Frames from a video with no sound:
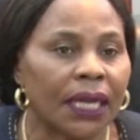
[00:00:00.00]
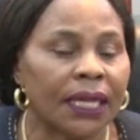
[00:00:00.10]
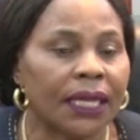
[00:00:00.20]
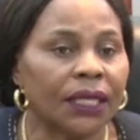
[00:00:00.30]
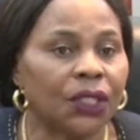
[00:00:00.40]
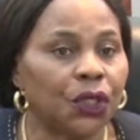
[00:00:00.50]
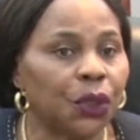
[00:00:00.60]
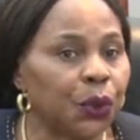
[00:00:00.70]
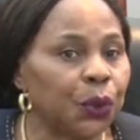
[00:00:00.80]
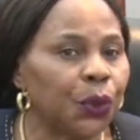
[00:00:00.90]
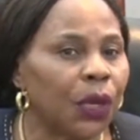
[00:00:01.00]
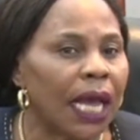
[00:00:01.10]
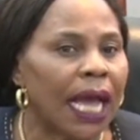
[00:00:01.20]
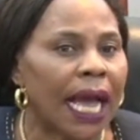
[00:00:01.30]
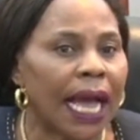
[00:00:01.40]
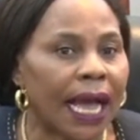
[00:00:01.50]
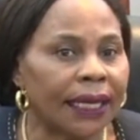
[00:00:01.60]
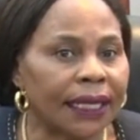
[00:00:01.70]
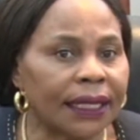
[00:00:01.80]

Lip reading: Then 2, under the